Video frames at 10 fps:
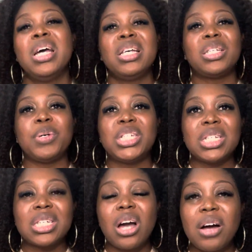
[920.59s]
So it
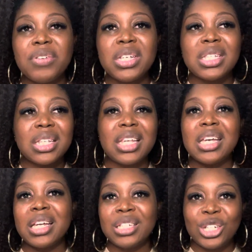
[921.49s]
just covers the
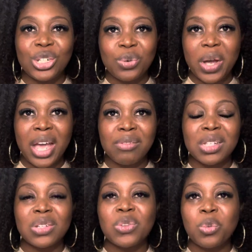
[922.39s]
additional areas
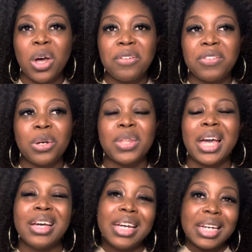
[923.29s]
of the workflow that